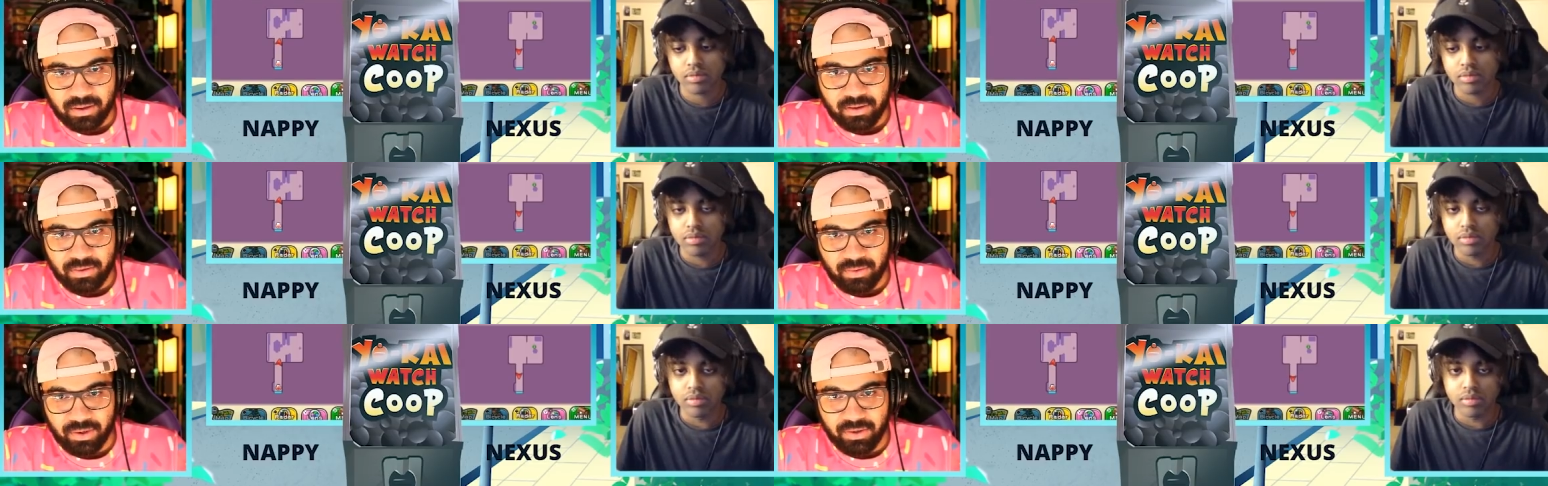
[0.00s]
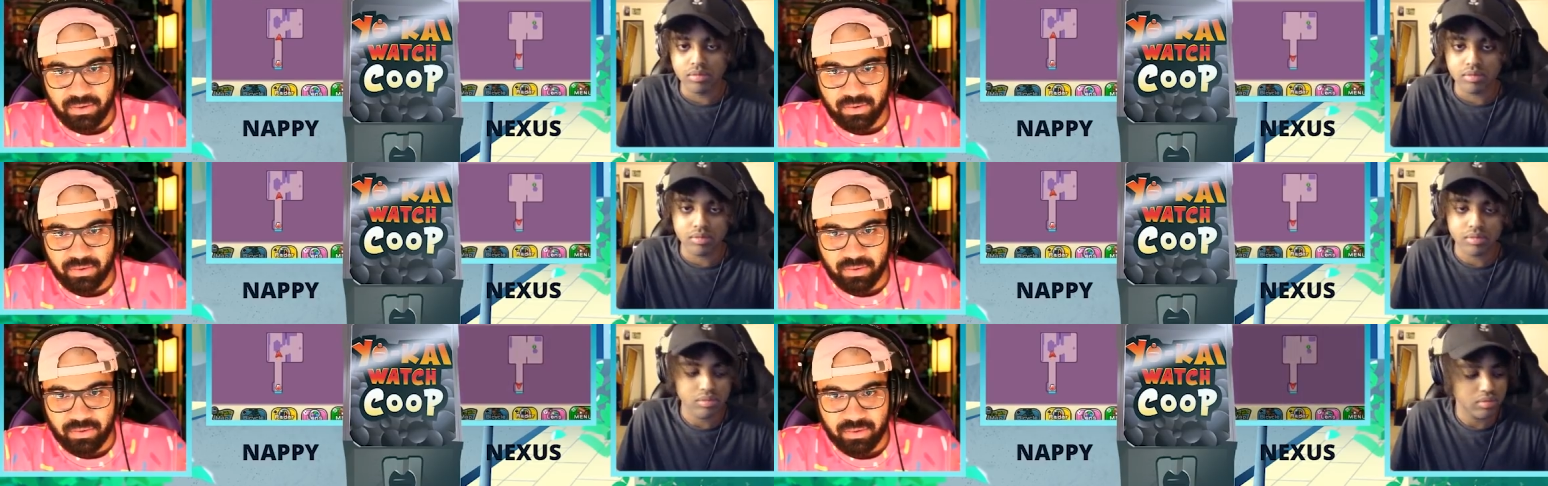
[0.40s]
Speaker 1: Whoa,
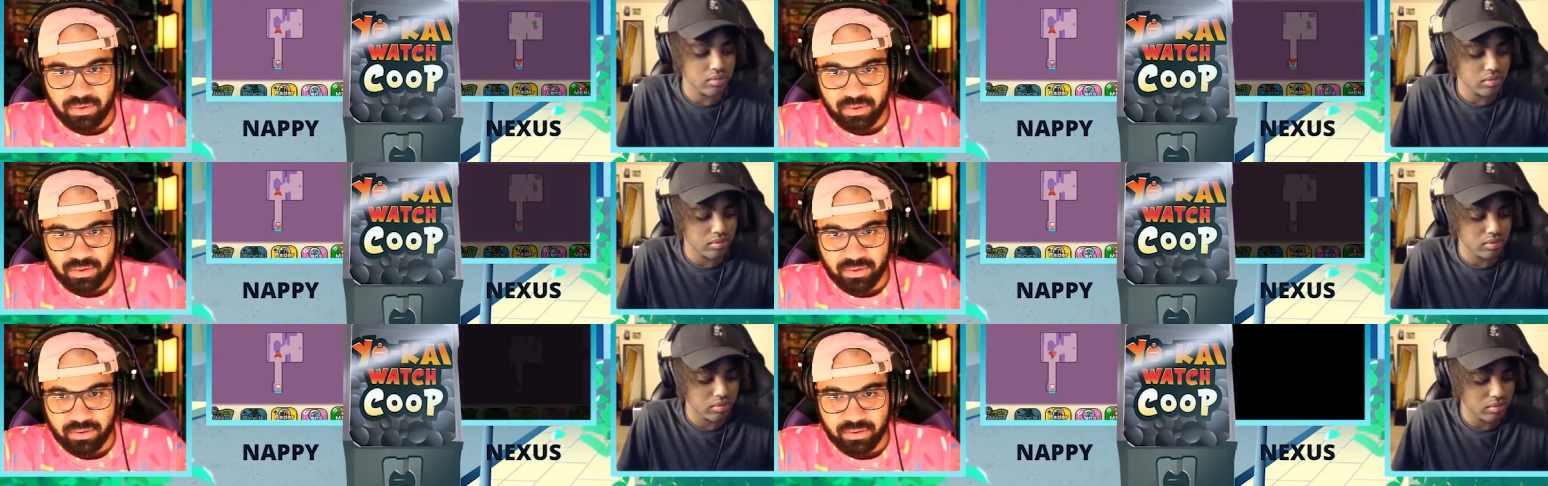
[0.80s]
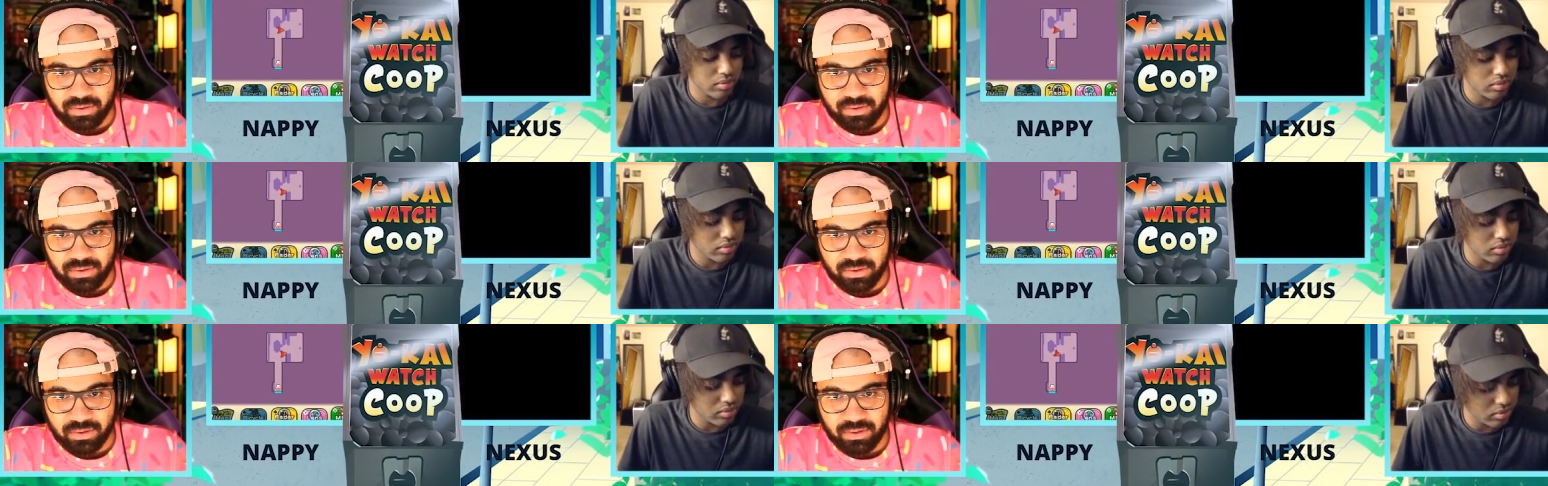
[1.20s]

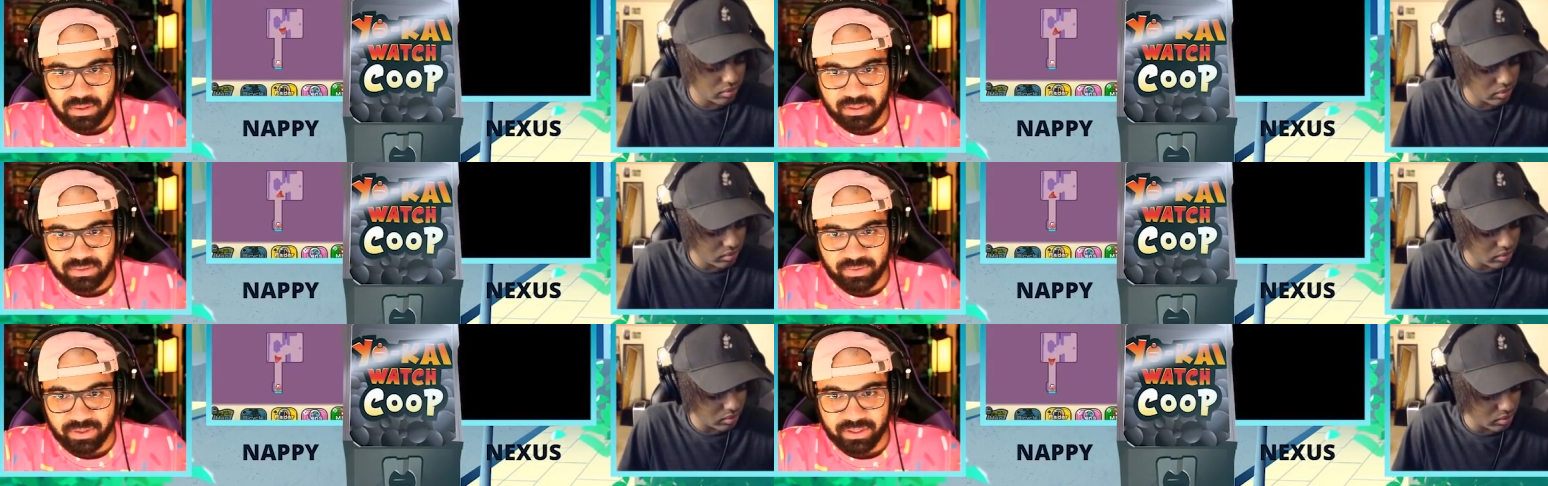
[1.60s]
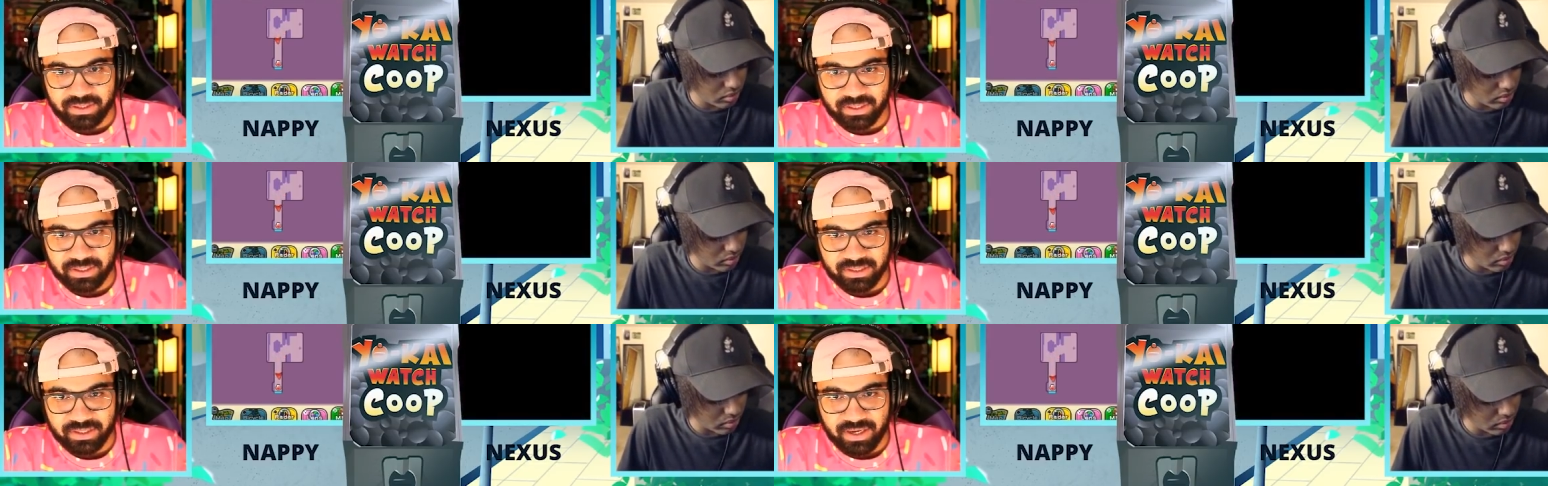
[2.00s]
this is where these
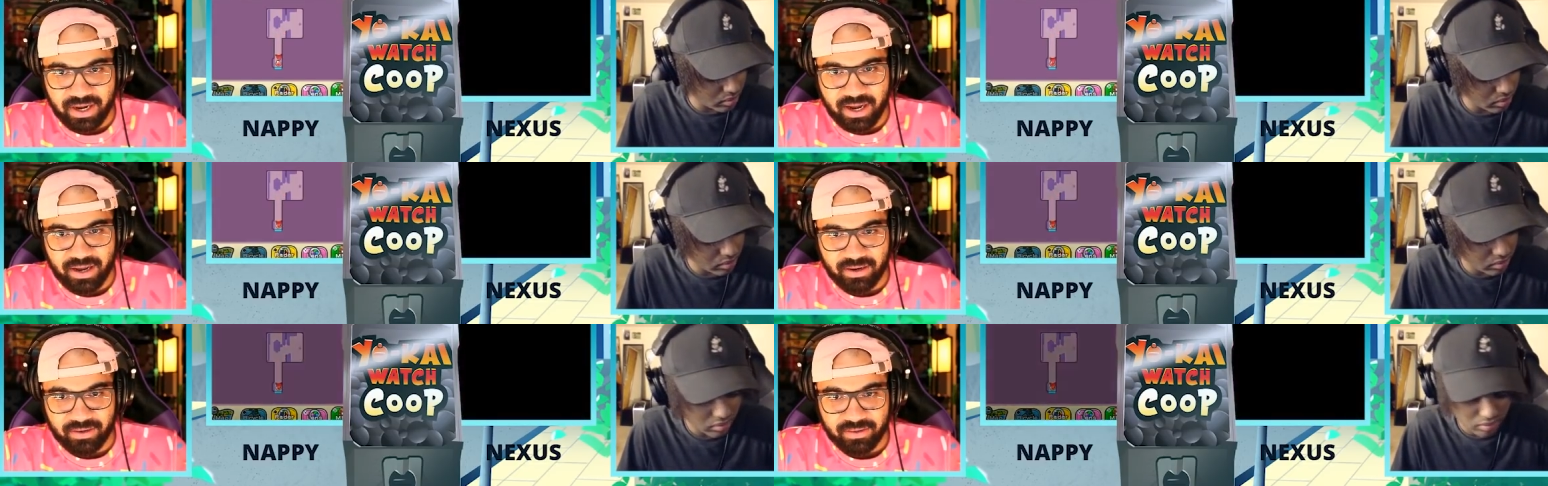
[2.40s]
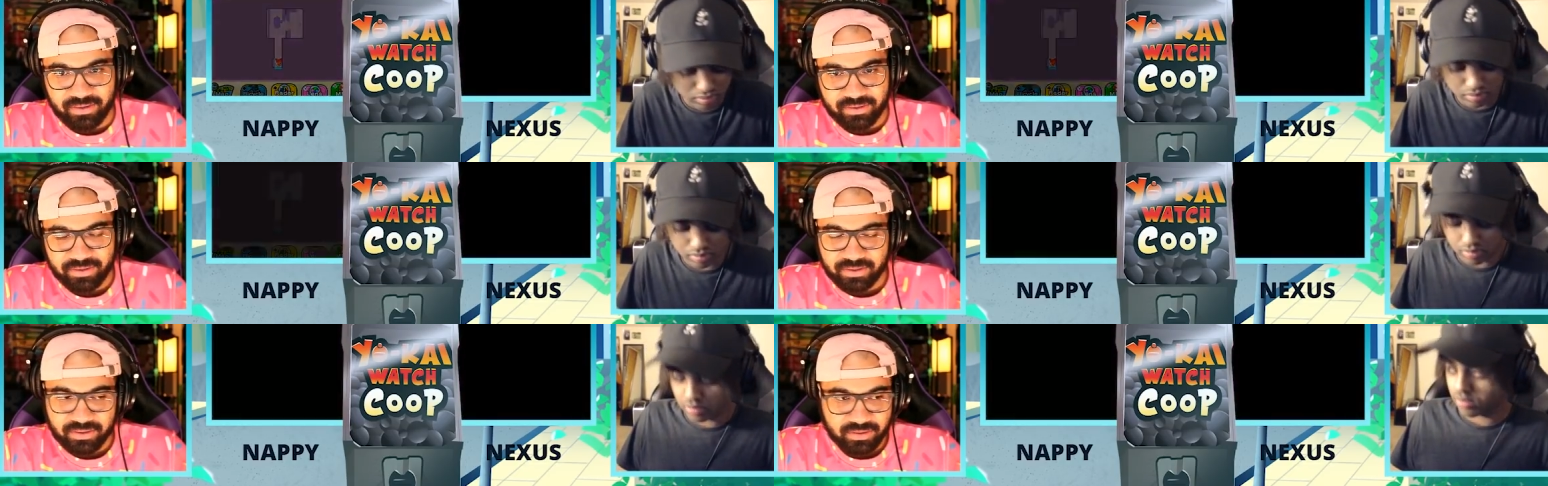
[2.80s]
niggas are at.
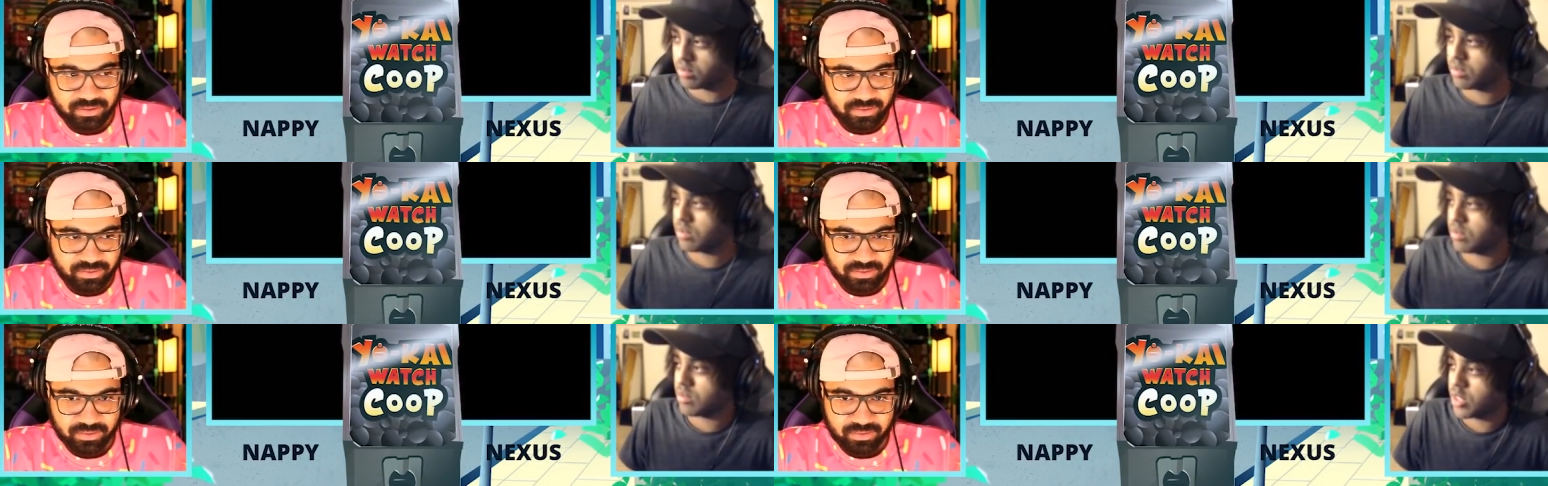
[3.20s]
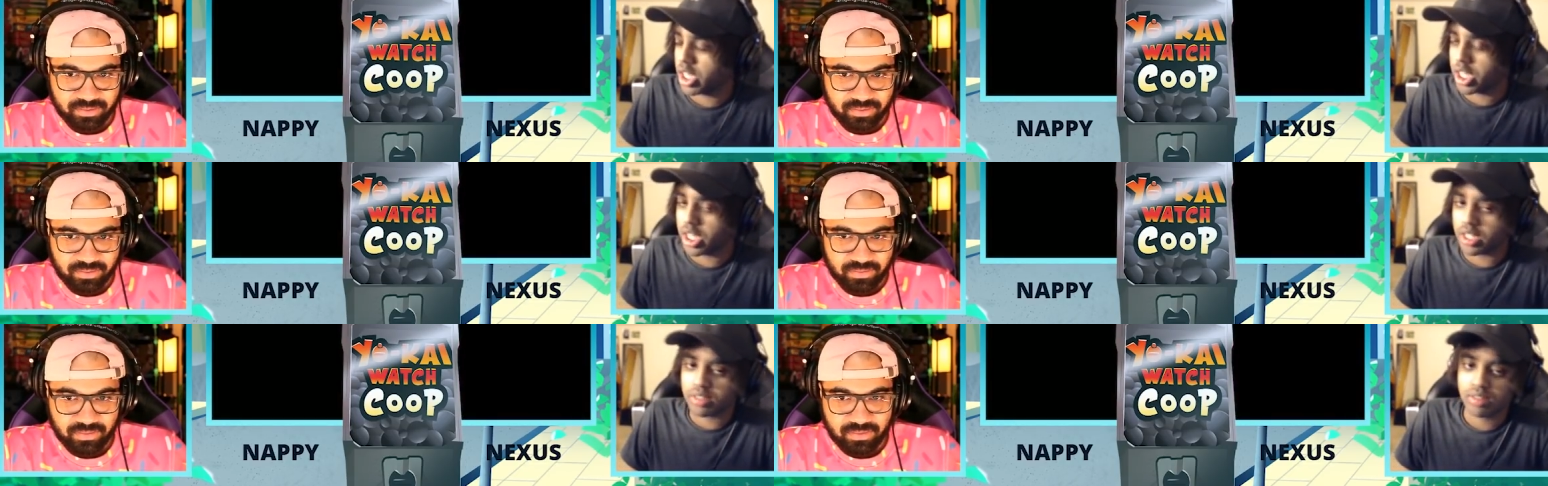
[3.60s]

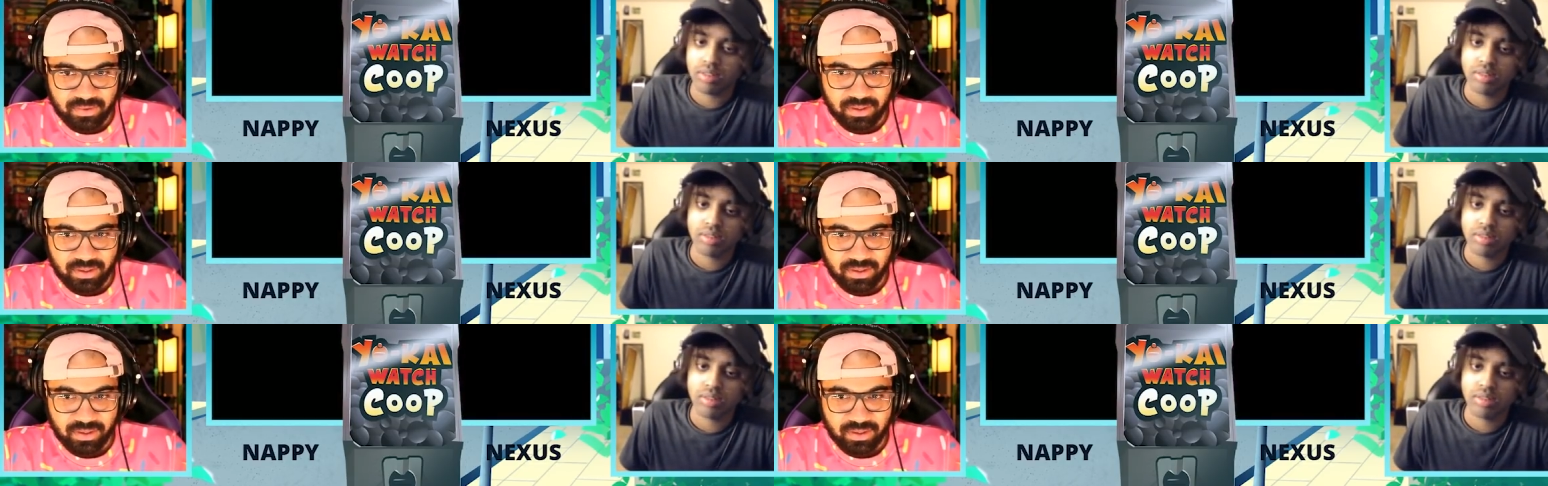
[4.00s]
Yeah.